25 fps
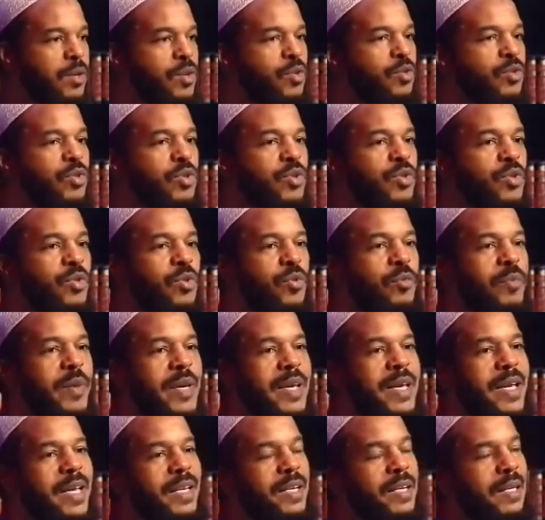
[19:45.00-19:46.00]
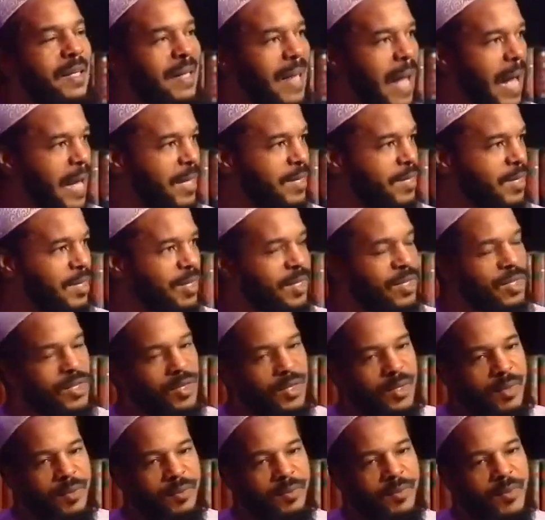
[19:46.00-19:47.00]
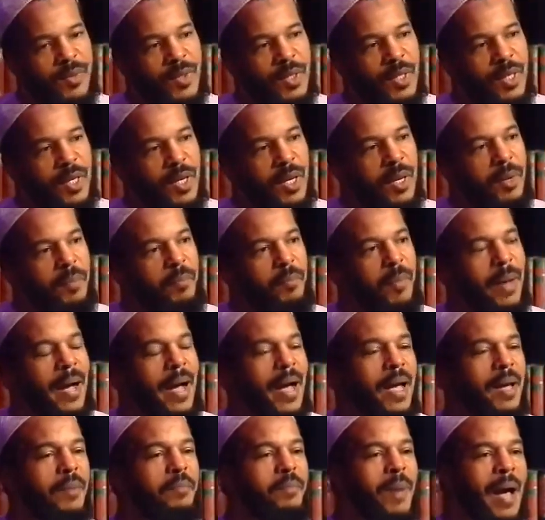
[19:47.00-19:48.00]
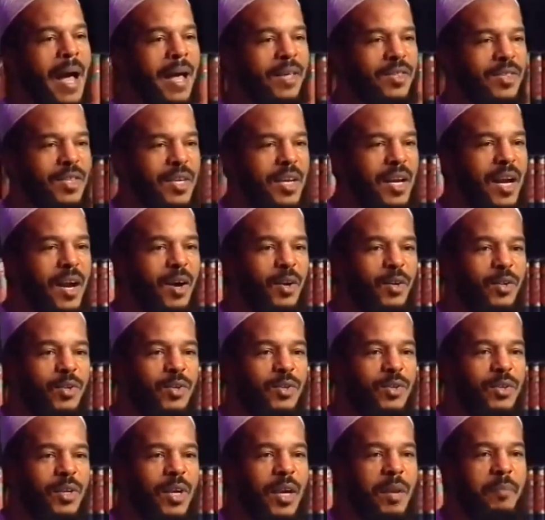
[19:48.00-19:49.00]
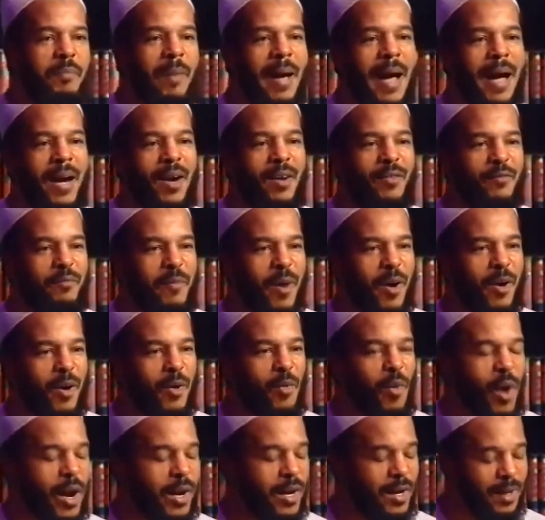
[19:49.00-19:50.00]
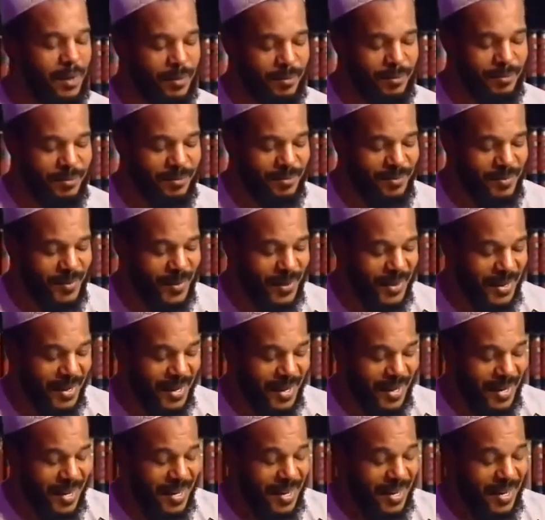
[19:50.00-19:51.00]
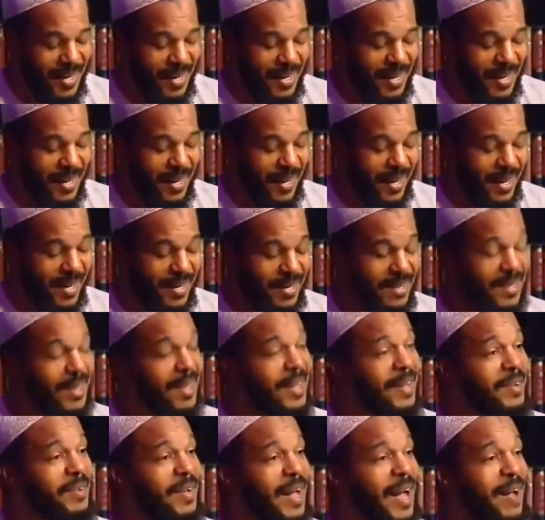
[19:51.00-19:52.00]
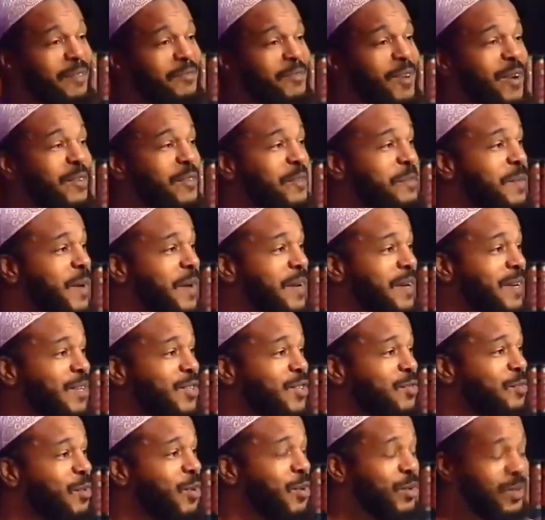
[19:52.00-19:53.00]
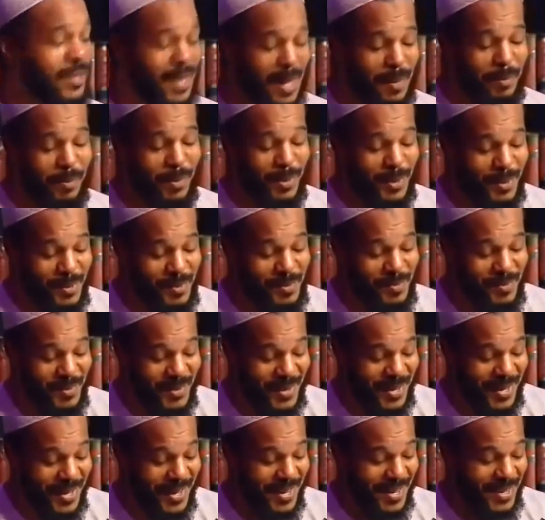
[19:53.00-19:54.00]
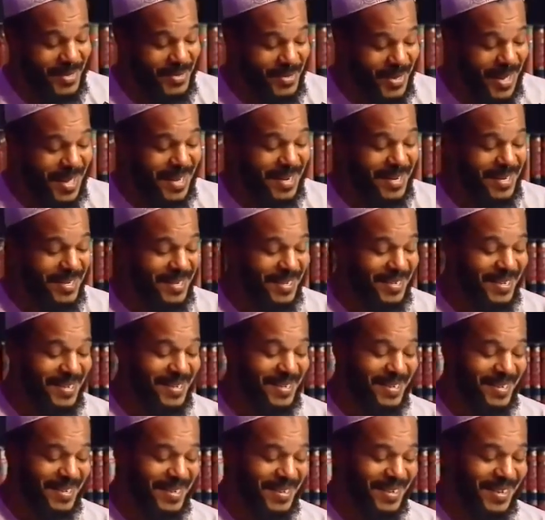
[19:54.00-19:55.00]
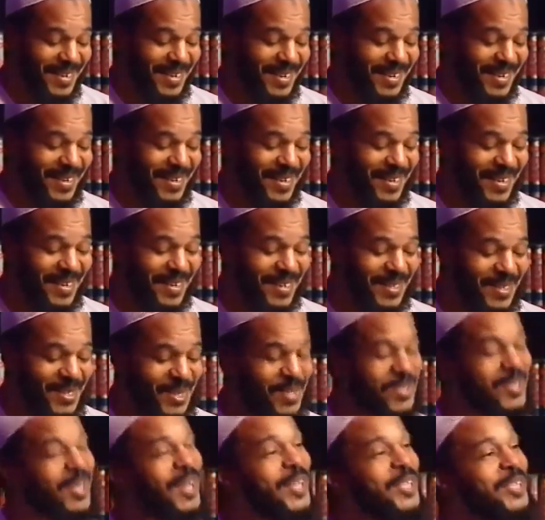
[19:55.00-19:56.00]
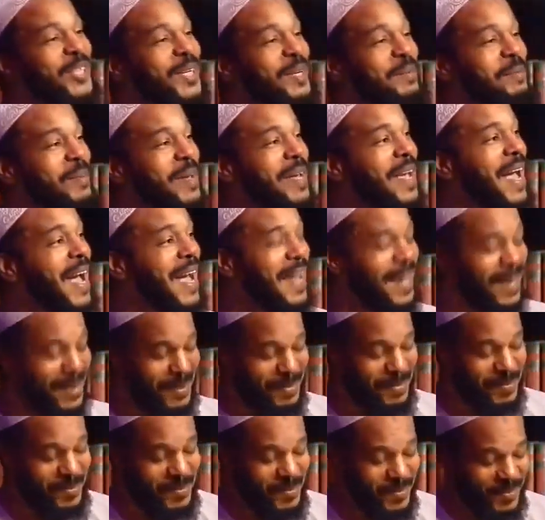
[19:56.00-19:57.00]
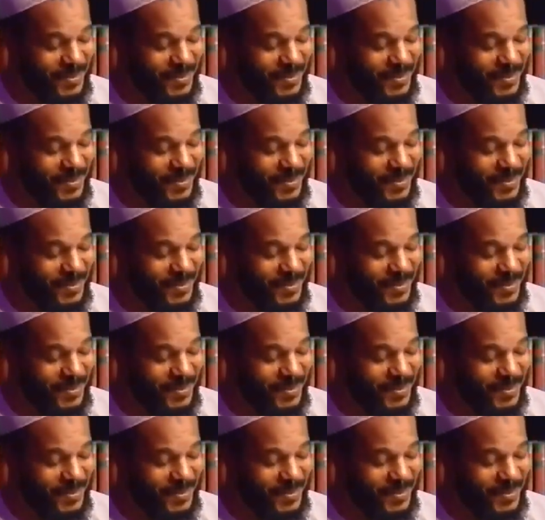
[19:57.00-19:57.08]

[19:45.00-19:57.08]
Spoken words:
used to begin classes by passing out a bag of marijuana, and after everybody had smoked up, then discussion began.